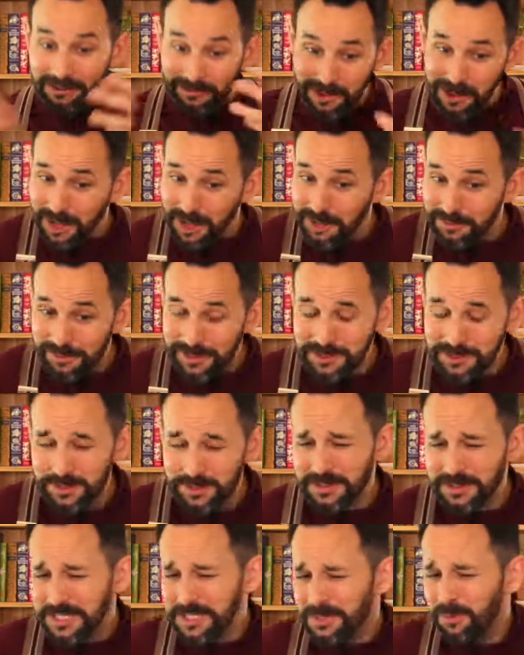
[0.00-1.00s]
life
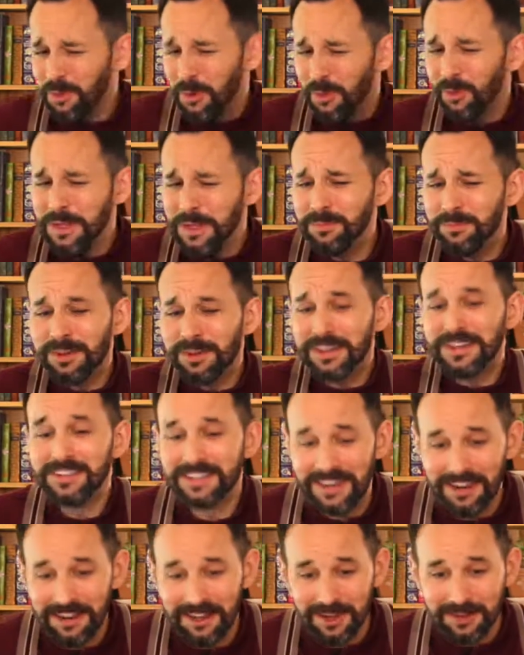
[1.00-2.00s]
experiences and what we bring to
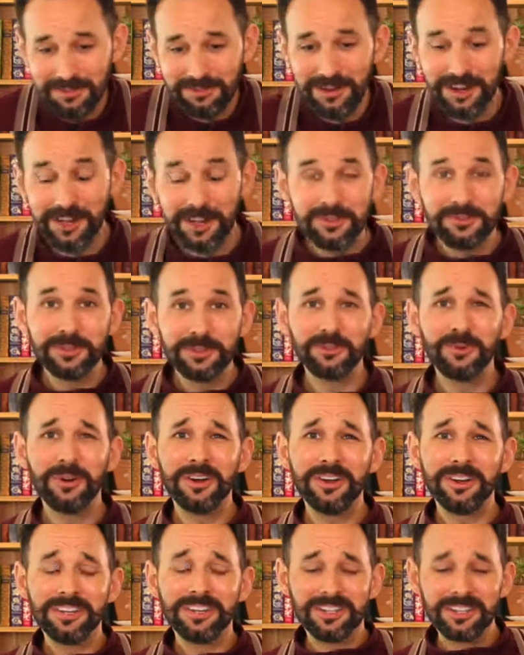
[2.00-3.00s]
life. Life is
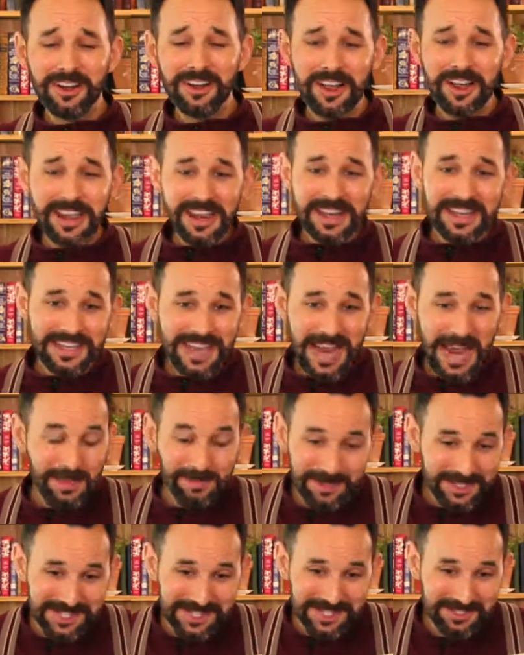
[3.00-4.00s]
one giant
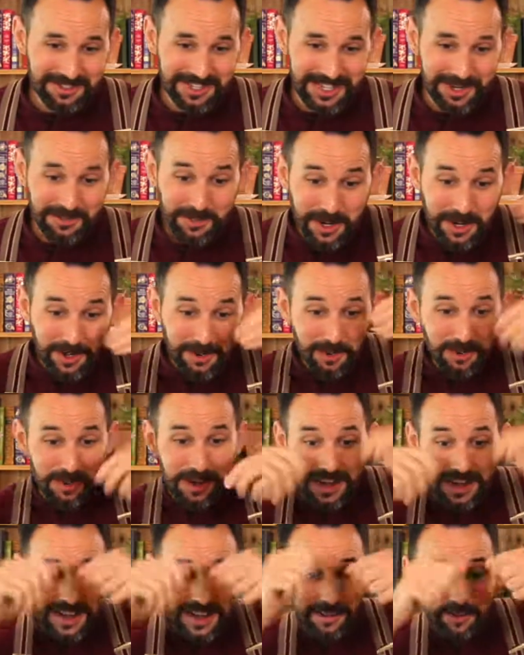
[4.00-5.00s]
tapestry, and we're all a
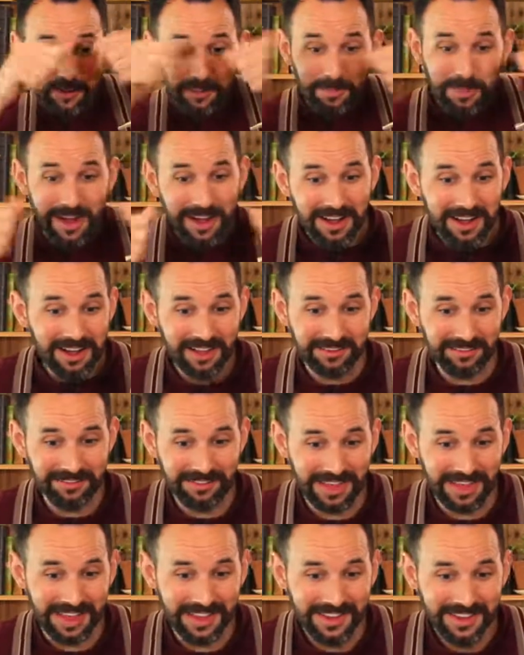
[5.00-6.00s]
little part of
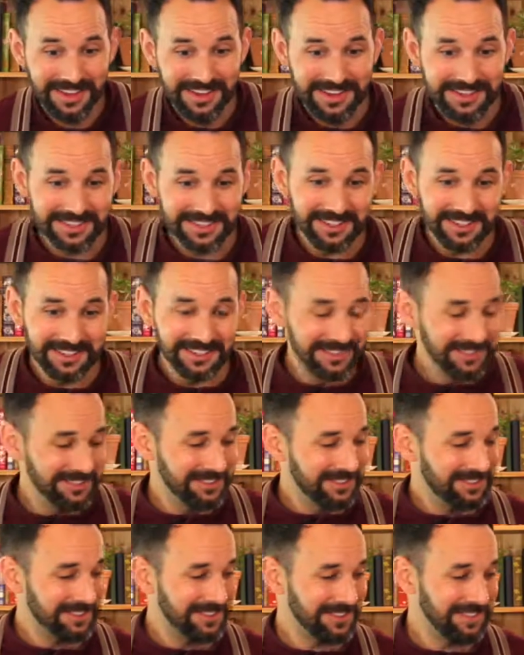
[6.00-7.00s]
that. So,
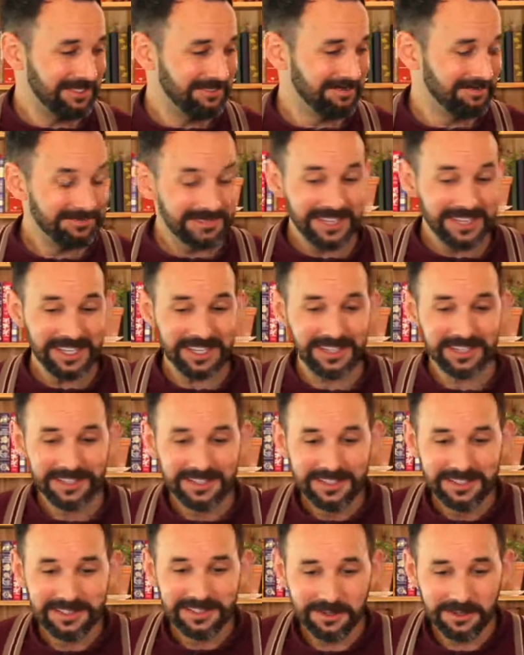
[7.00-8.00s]

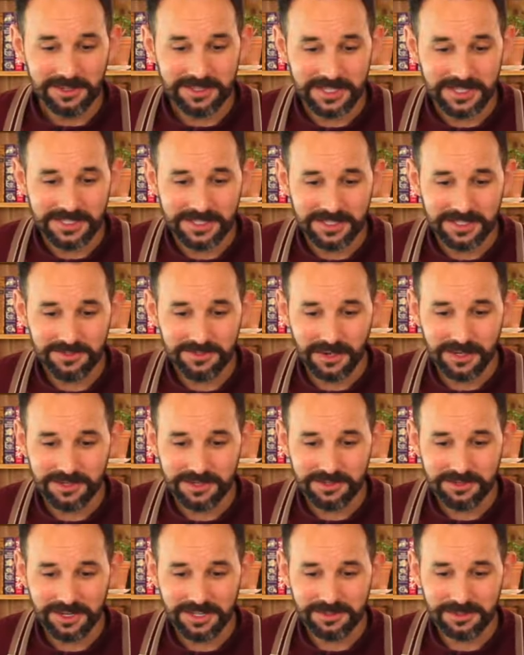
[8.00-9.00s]
Donna says it's fun
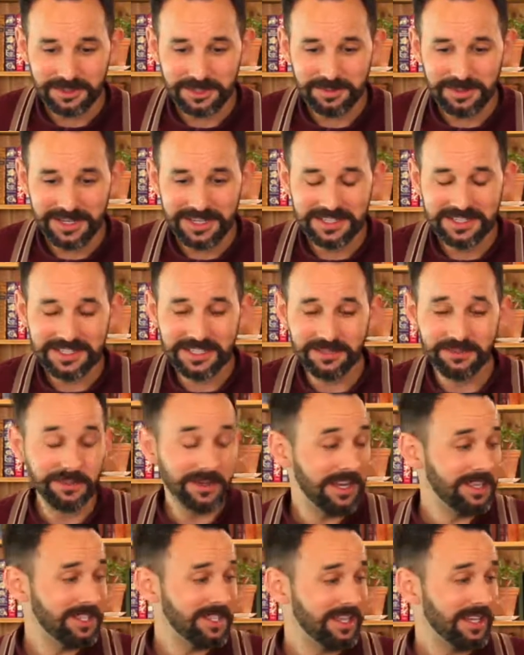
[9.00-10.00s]
trying to explain a civil
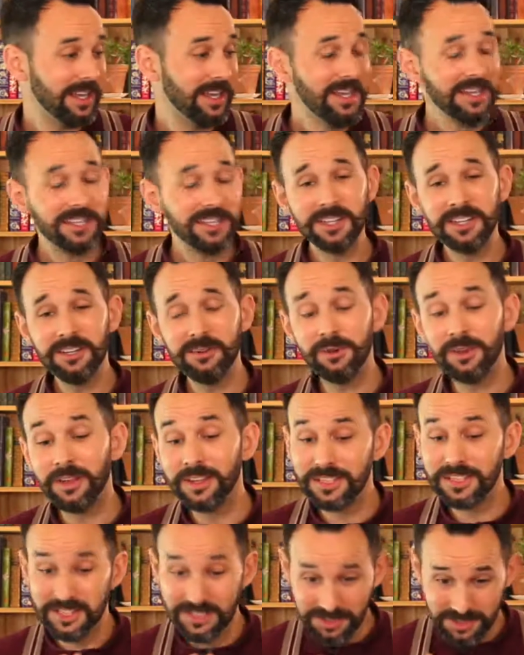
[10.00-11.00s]
engineer. Do you know what?
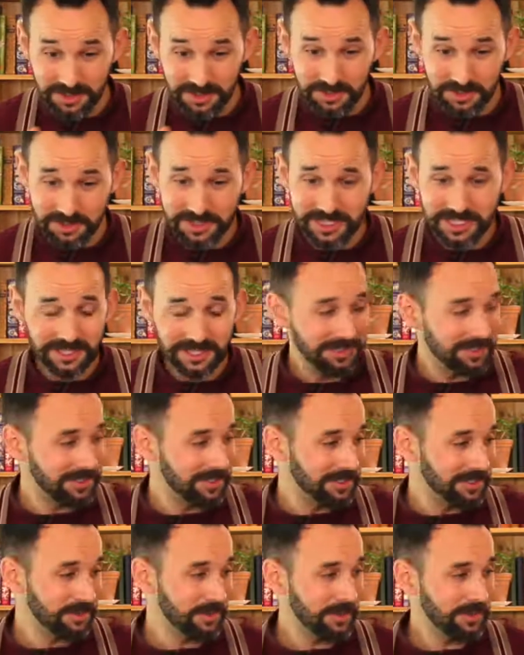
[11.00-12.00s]
This is, in all
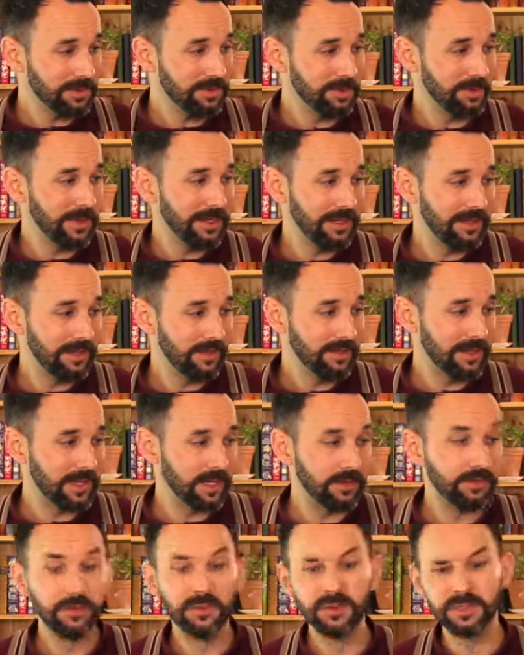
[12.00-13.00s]
seriousness, we went to a wedding the other day,
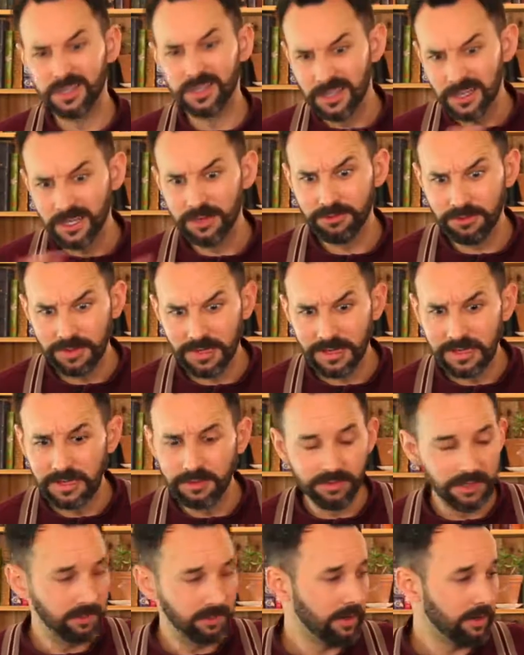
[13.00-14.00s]
fortunately a really
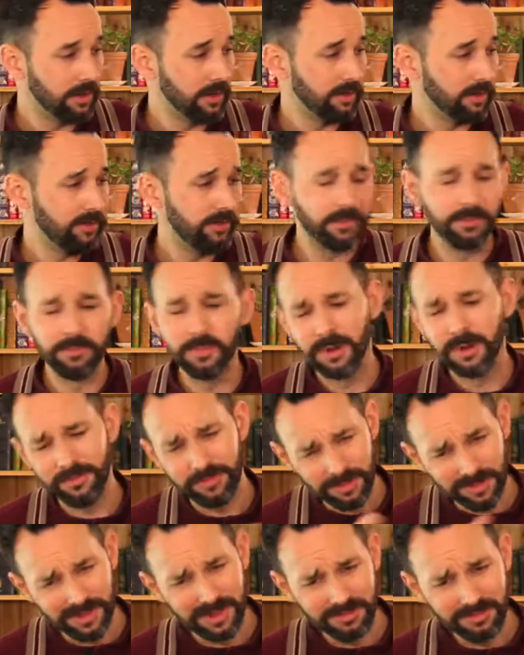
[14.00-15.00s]
lovely one from a
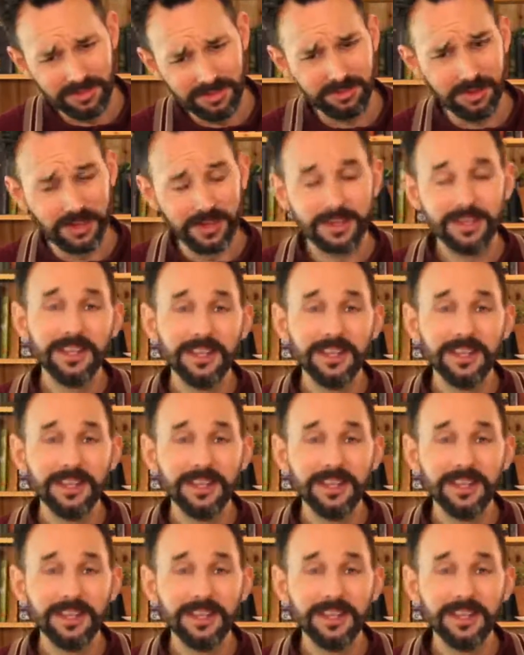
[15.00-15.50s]
very lovely friend.